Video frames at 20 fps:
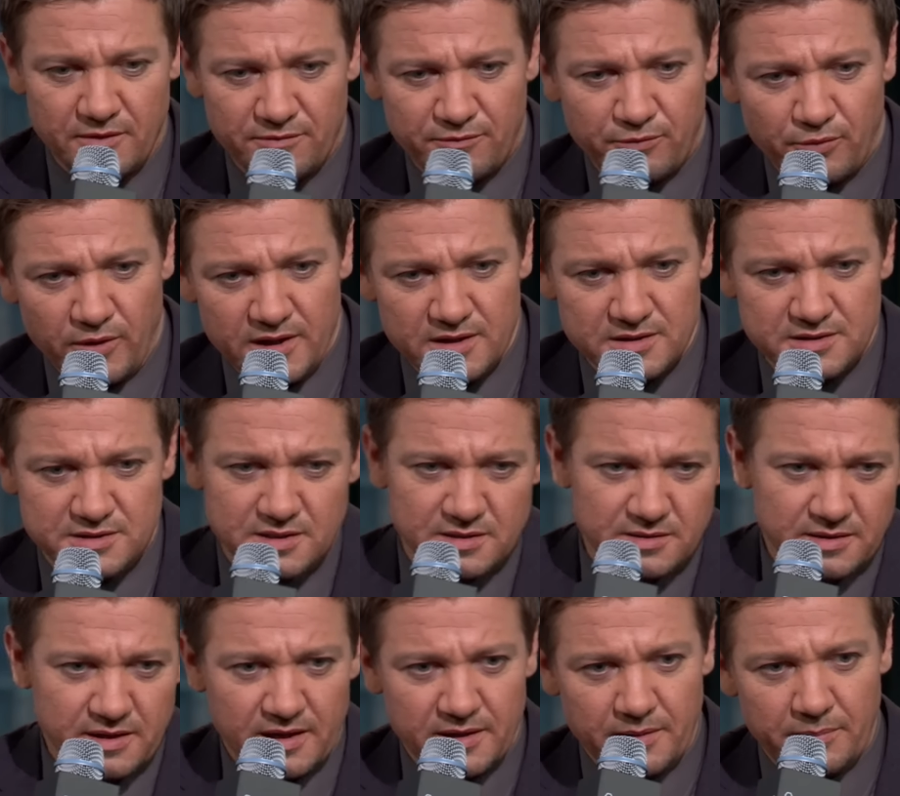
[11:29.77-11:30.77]
of friends
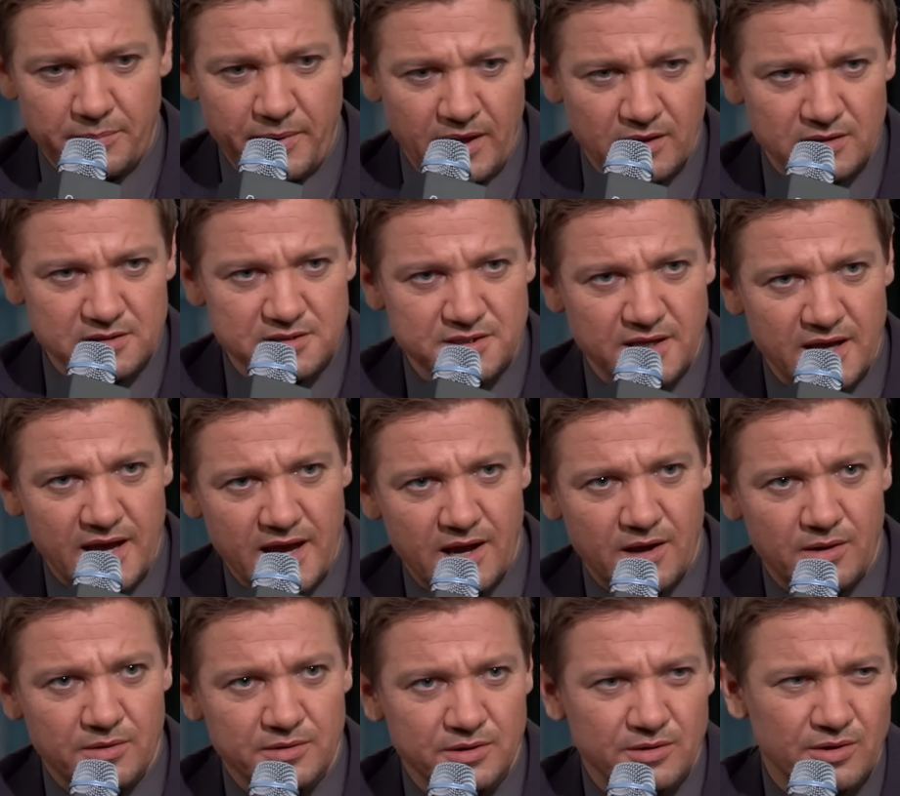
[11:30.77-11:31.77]
to kind of balance you
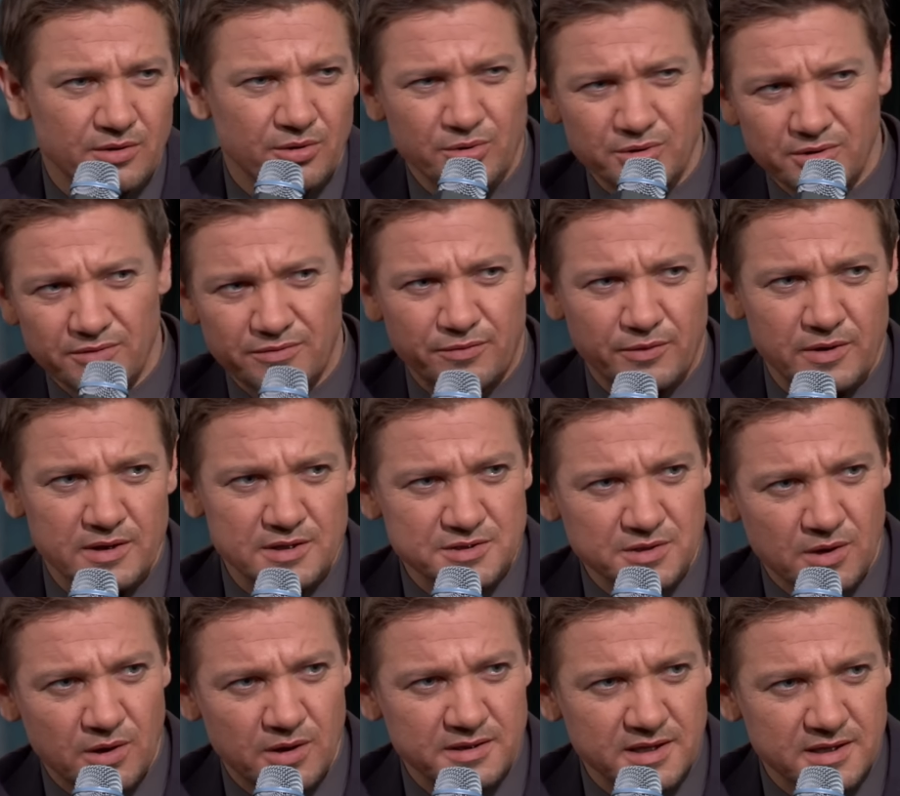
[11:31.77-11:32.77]
out. You don't know who your friends
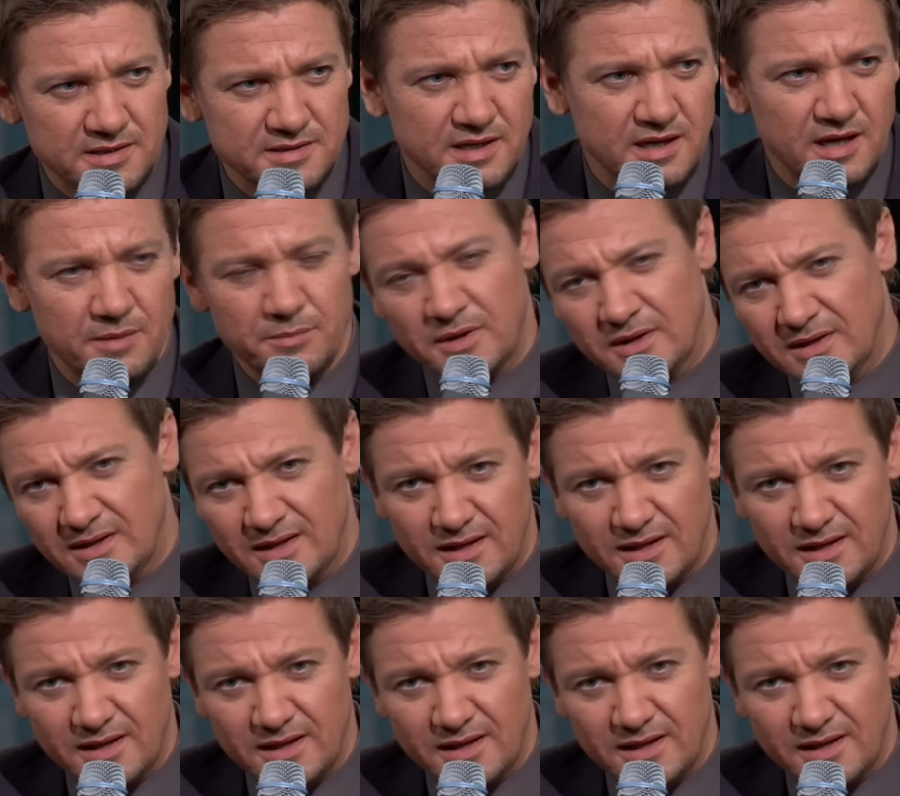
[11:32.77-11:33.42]
are at that time.